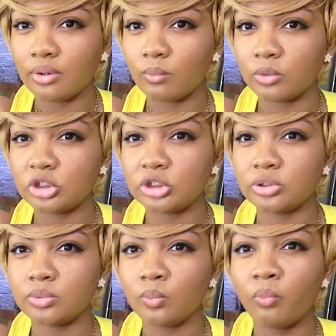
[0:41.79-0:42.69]
which
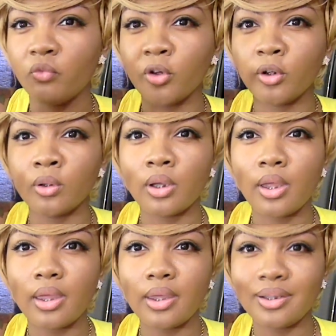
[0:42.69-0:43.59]
for
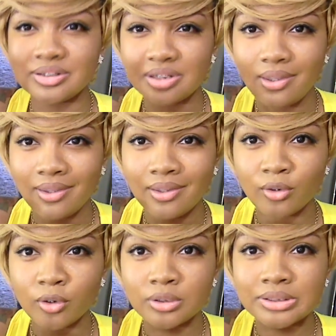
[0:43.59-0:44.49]
a
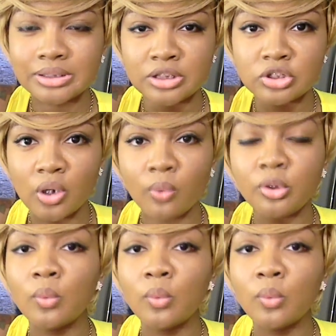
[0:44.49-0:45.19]
tanner skin tone,